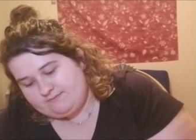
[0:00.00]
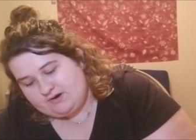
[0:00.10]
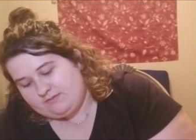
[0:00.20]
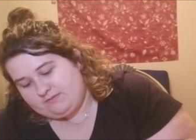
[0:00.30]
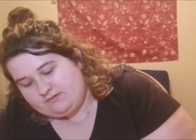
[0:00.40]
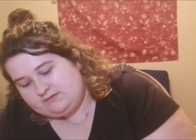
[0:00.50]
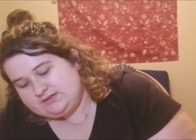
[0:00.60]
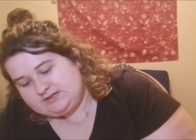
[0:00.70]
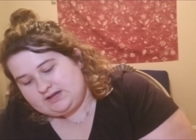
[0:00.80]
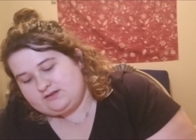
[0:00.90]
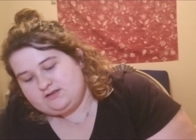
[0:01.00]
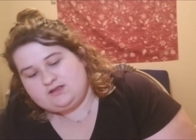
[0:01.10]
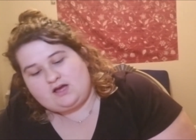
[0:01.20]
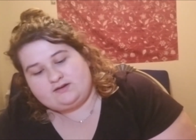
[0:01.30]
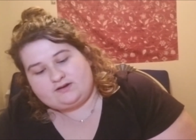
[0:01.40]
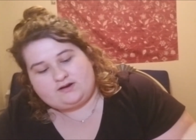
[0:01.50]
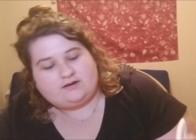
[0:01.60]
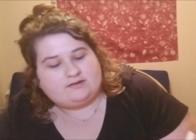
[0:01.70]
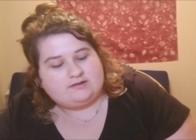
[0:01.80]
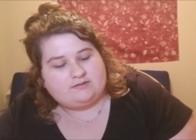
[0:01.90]
purple is like a lot
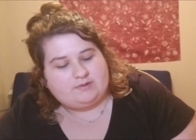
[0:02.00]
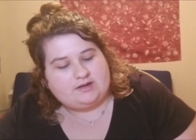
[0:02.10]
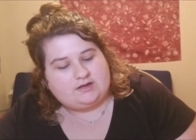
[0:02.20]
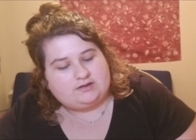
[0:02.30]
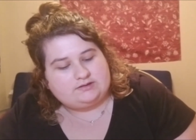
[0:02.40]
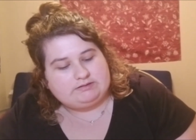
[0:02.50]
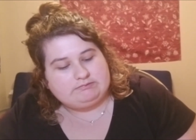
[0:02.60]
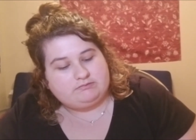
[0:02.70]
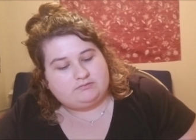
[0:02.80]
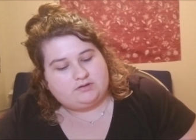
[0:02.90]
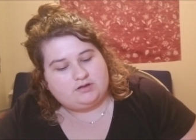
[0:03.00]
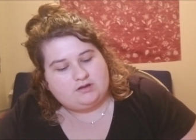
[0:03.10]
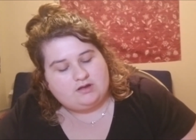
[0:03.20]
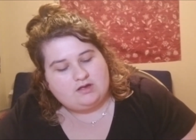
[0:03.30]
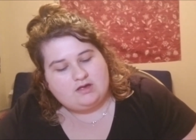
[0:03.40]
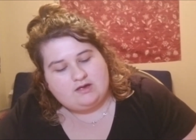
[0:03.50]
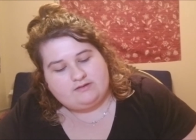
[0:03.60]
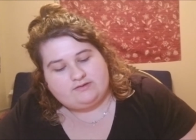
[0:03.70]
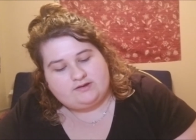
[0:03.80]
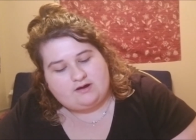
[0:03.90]
darker than the pink is.
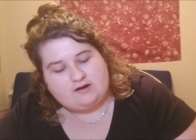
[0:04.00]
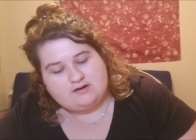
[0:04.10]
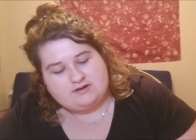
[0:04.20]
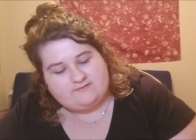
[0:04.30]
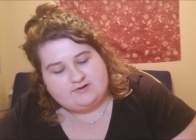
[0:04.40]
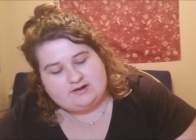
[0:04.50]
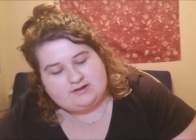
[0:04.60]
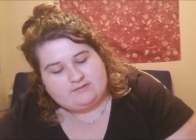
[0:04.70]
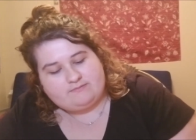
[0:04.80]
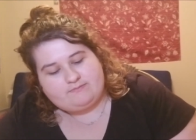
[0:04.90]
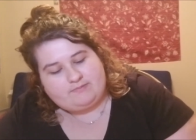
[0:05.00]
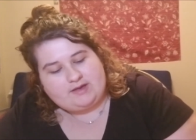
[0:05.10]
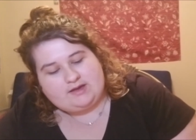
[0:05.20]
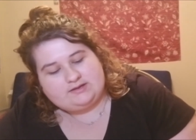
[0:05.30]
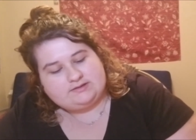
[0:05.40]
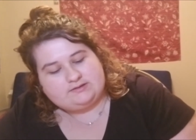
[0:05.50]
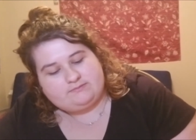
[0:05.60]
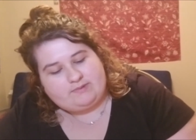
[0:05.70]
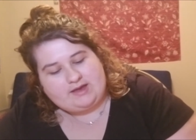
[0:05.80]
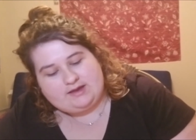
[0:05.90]
There are different
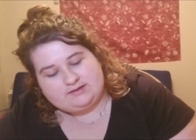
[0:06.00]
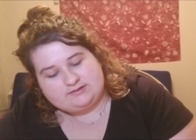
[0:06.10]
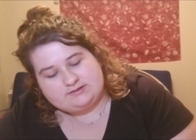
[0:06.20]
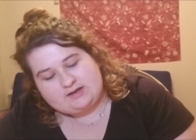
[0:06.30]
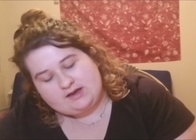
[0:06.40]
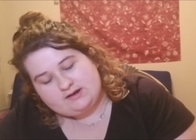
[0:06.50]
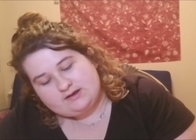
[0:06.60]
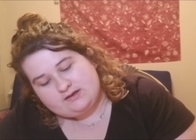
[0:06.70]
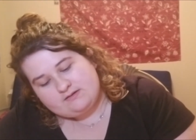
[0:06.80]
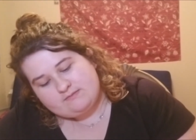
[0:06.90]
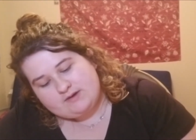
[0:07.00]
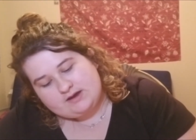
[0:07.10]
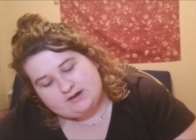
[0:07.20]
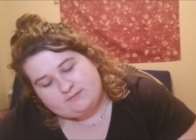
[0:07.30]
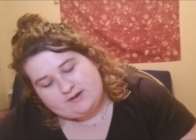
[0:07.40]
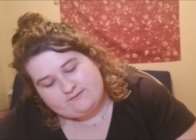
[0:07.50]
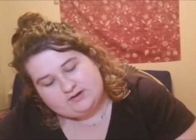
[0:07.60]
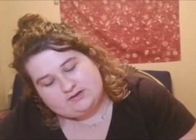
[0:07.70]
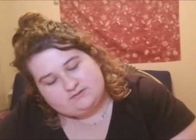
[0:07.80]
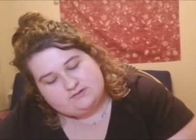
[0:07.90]
paints, kind of. I might end up having
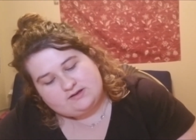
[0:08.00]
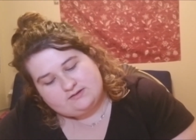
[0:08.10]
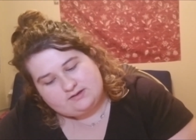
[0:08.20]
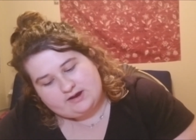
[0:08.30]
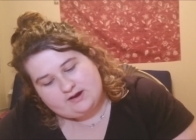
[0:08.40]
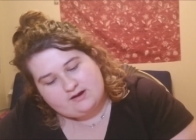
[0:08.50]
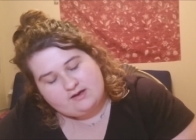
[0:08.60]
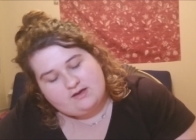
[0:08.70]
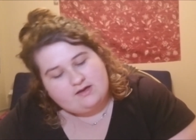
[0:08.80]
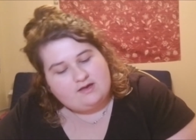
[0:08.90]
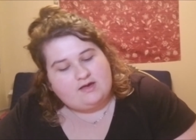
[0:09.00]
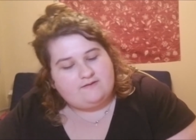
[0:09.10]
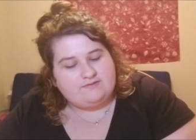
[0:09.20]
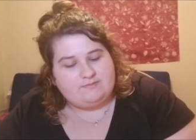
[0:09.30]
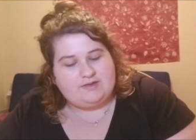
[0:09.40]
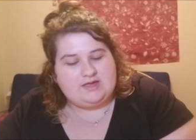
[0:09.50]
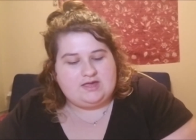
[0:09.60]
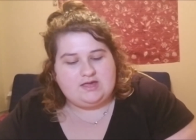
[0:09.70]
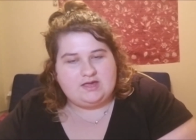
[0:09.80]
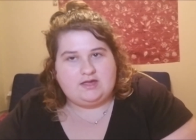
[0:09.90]
to do another layer of
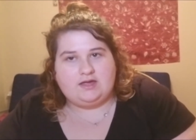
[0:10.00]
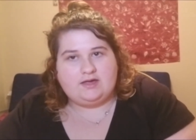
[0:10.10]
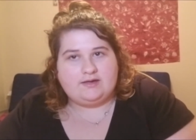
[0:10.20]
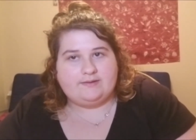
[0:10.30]
pink.